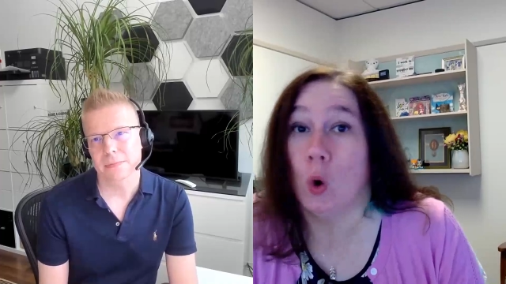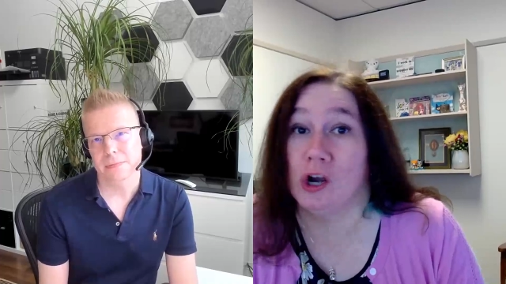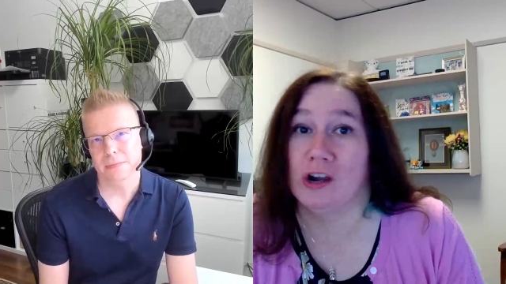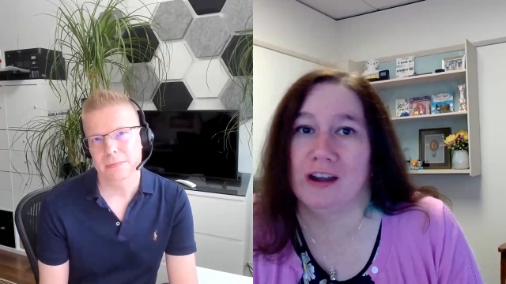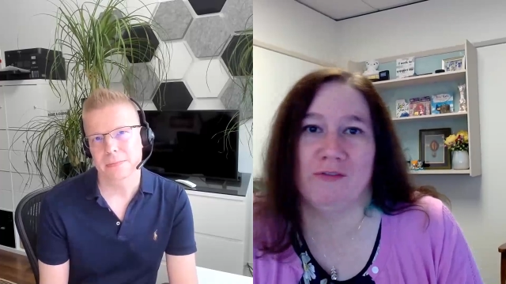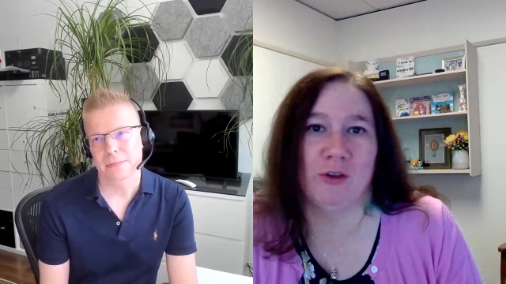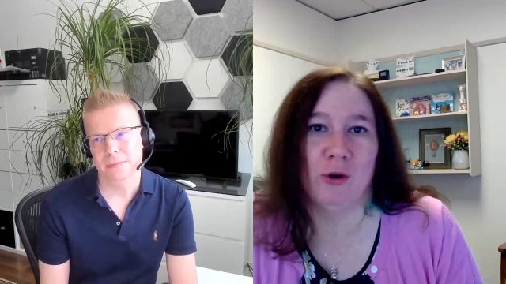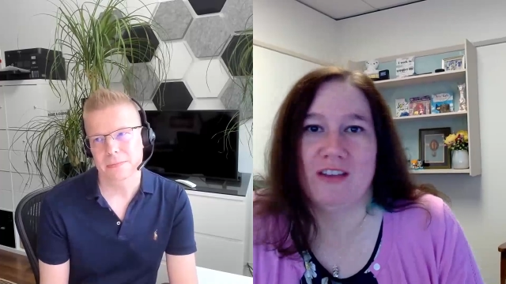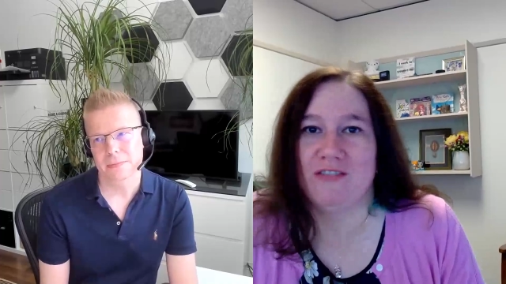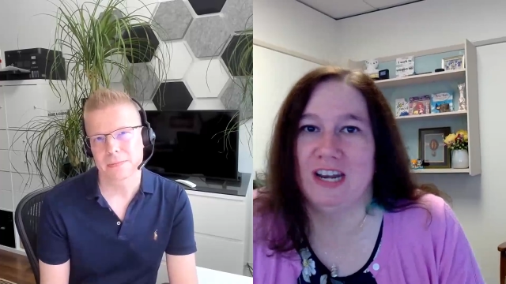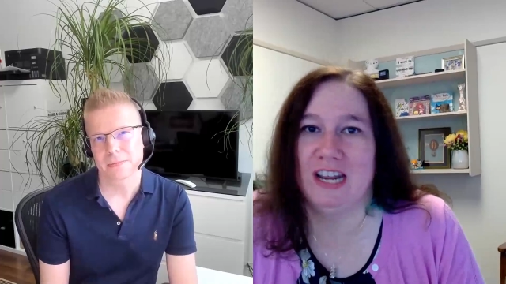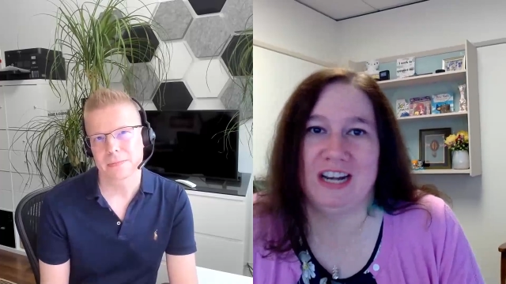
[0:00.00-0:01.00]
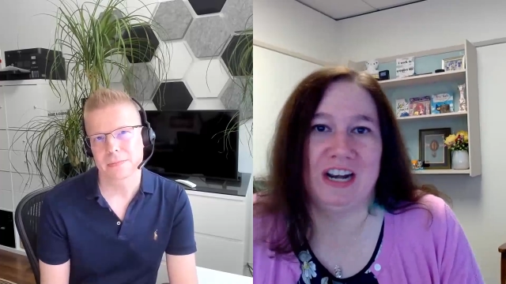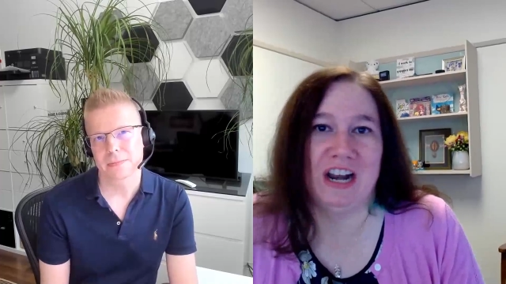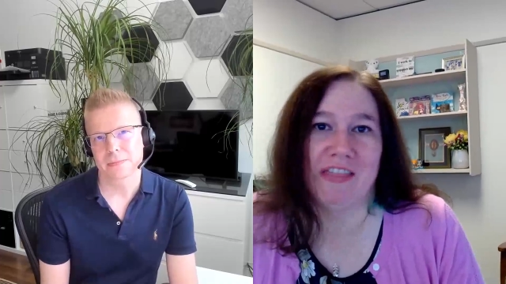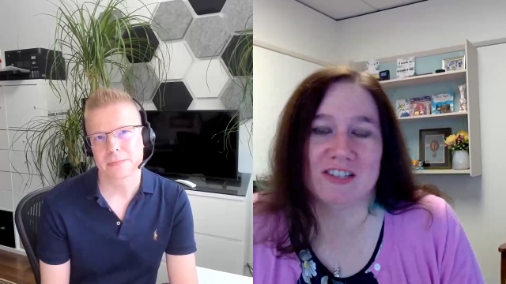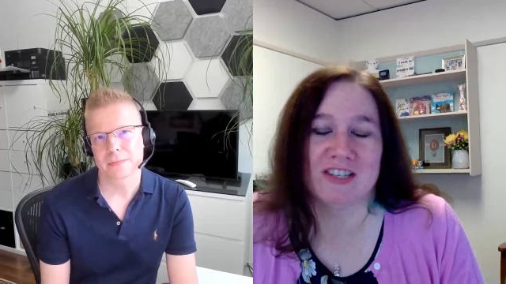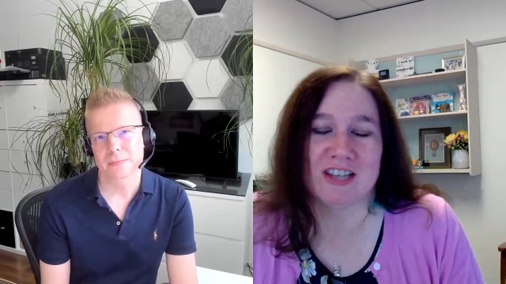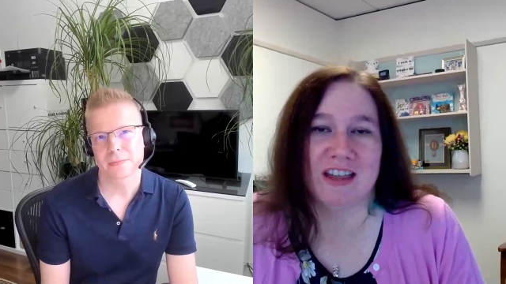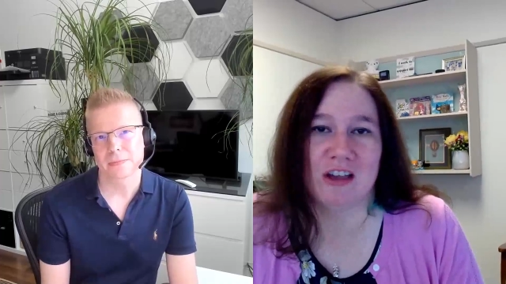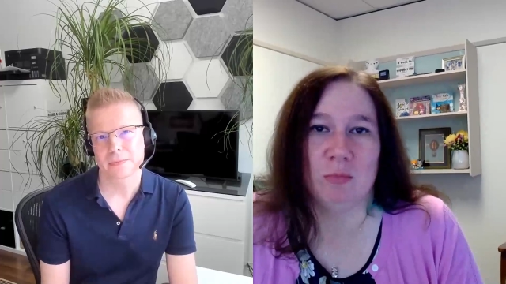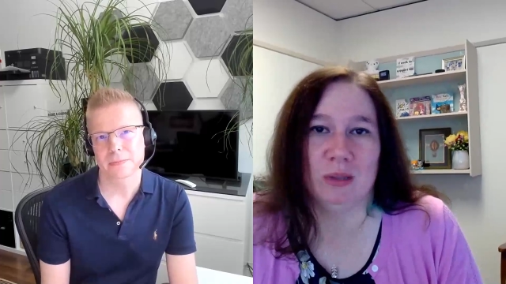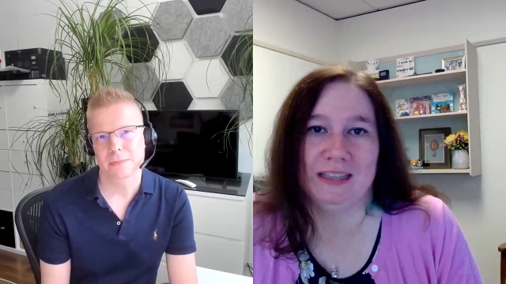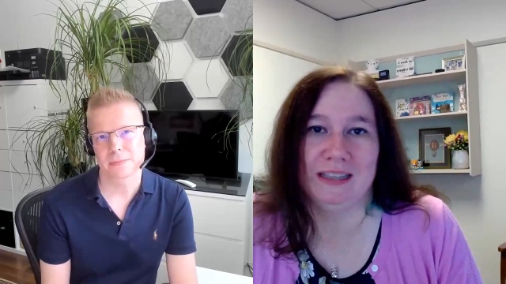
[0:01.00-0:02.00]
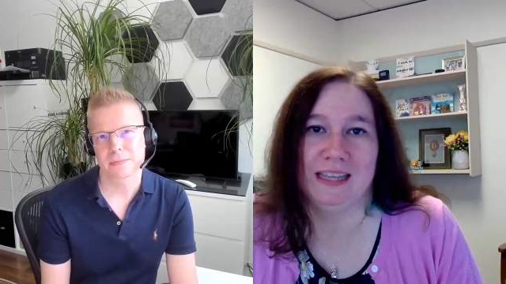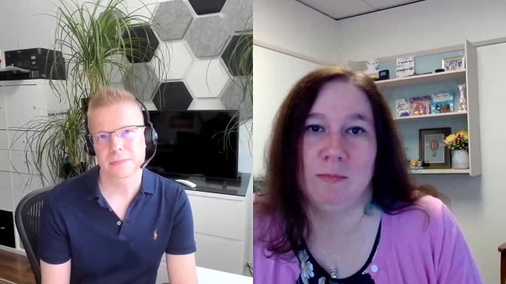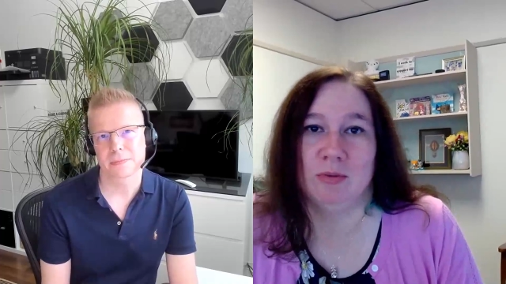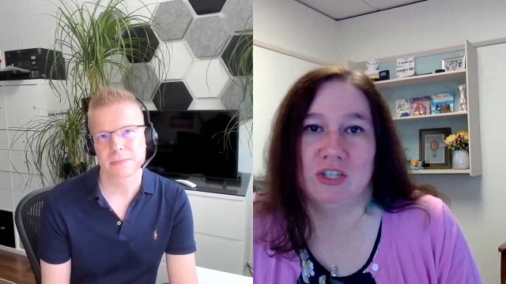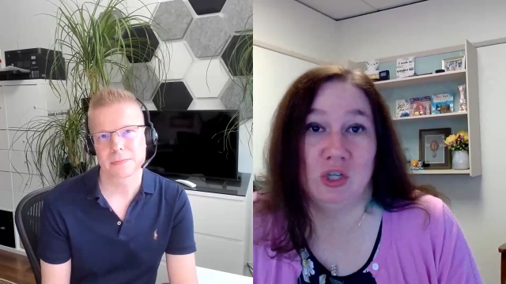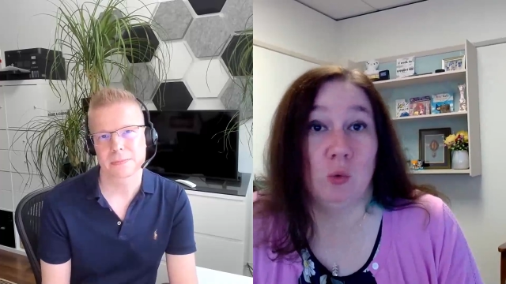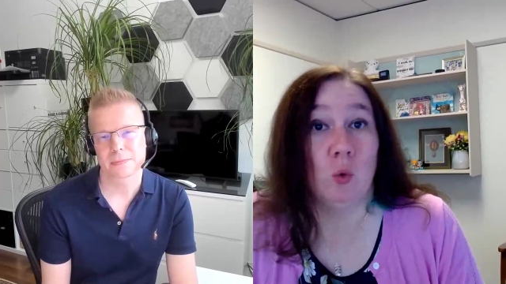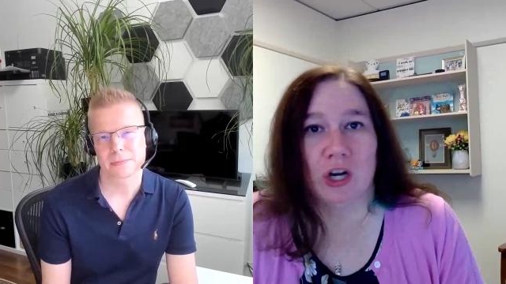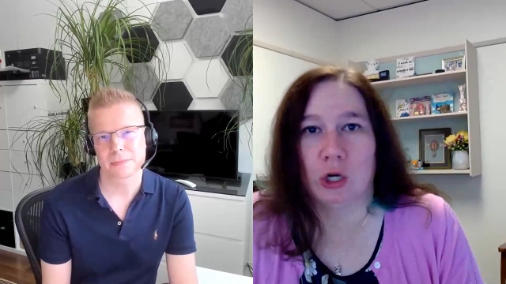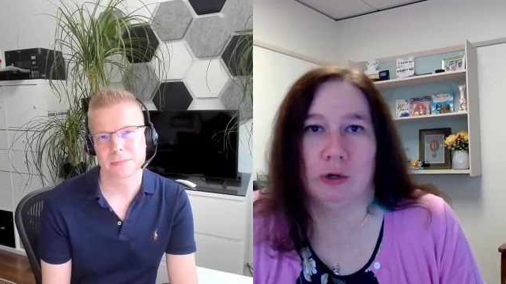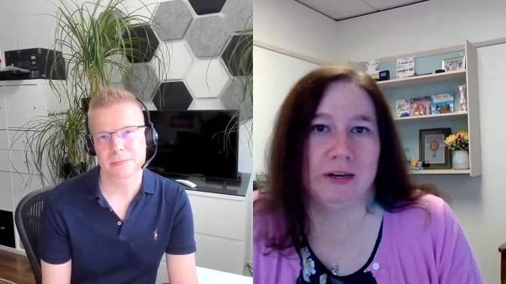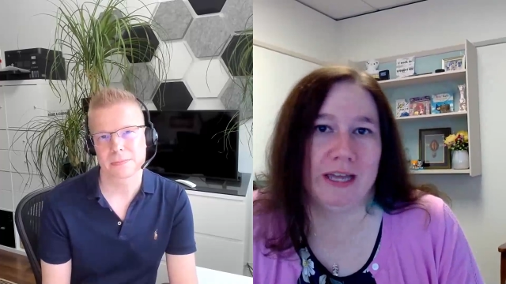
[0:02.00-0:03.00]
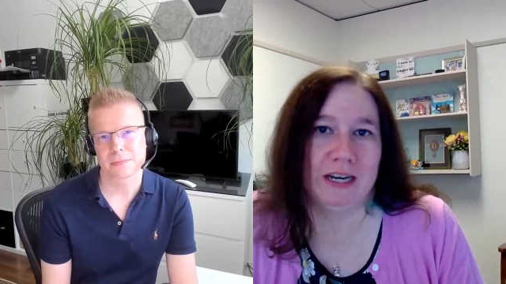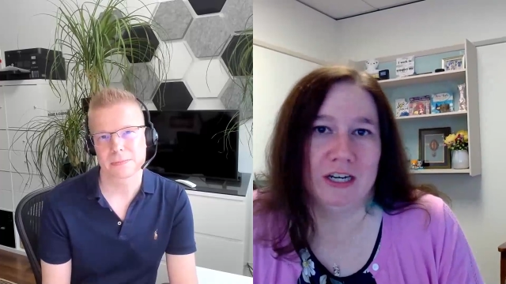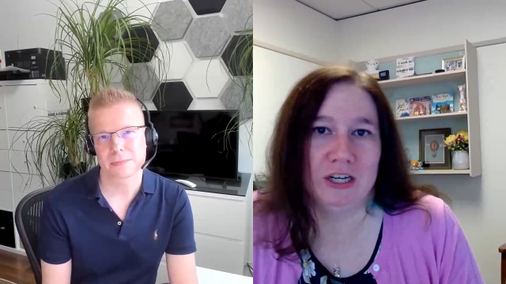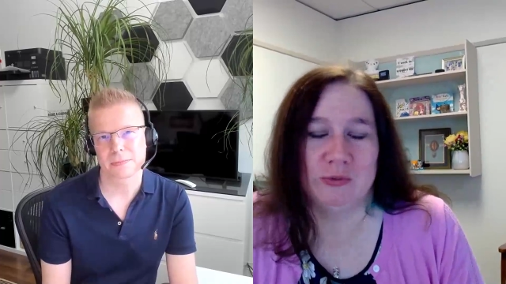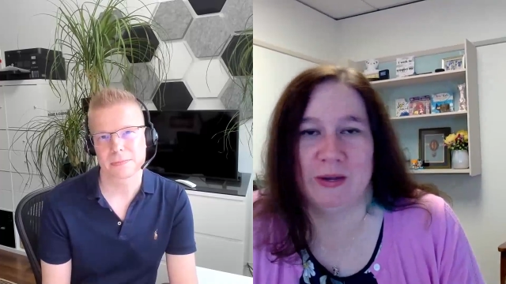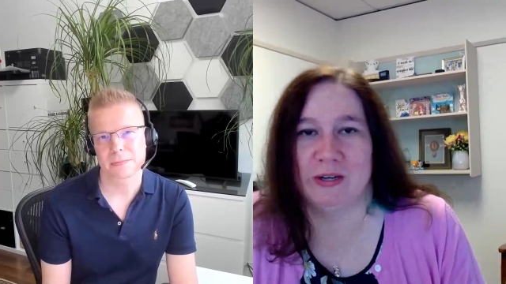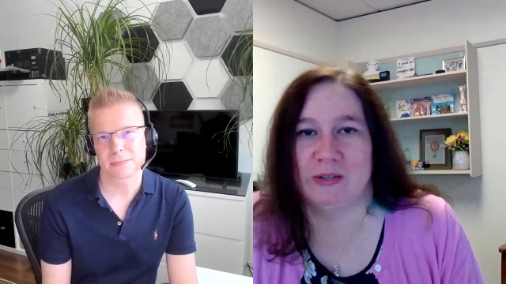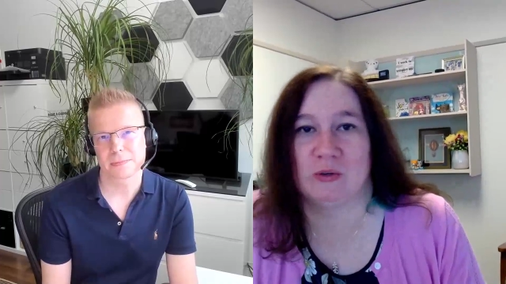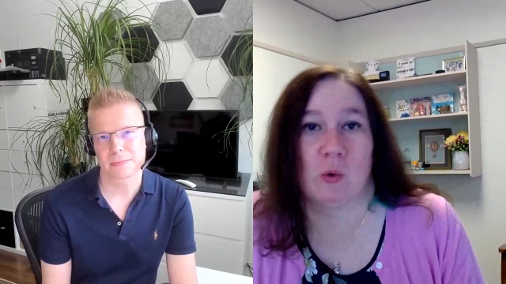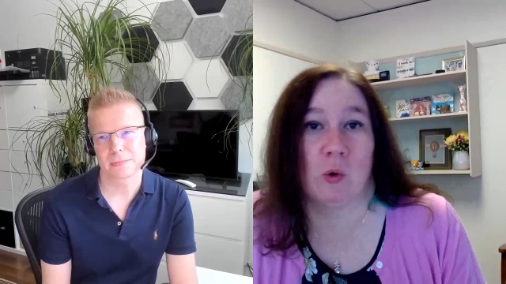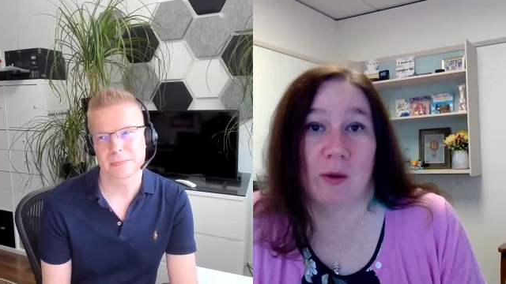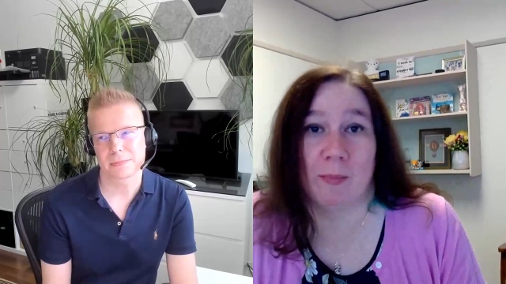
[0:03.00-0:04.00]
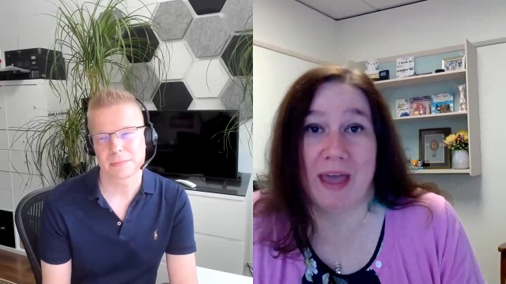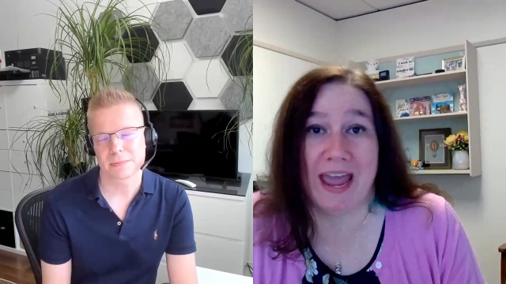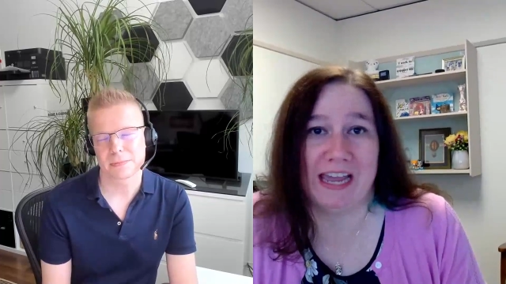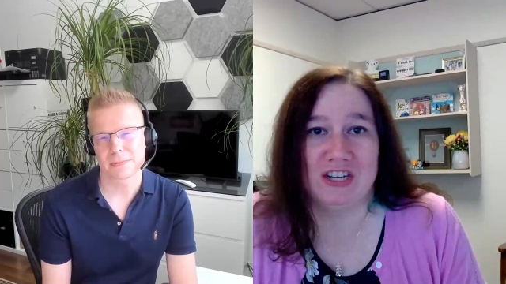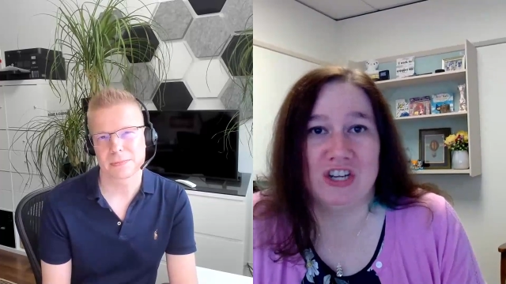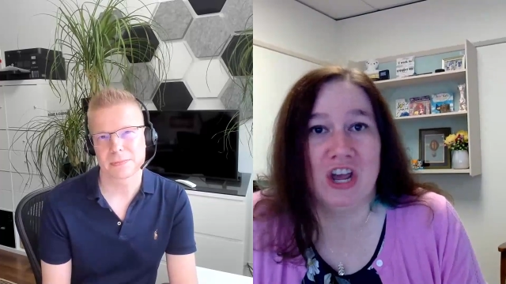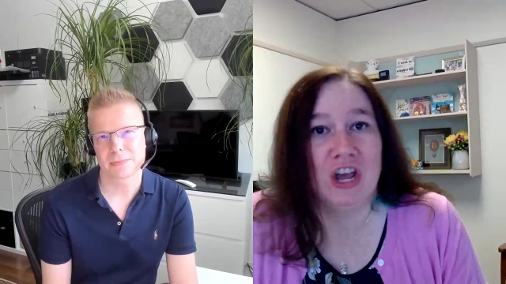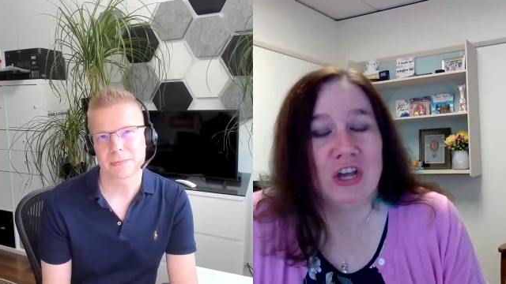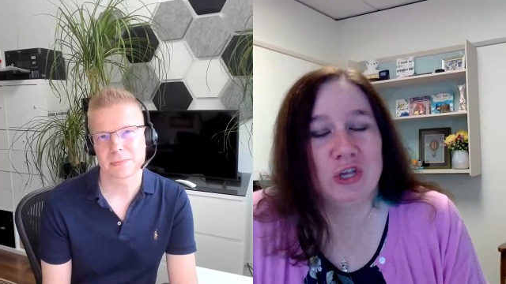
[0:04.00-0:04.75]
Speaker 1: Or if you're even in another site completely, but you want to create a news post or a page,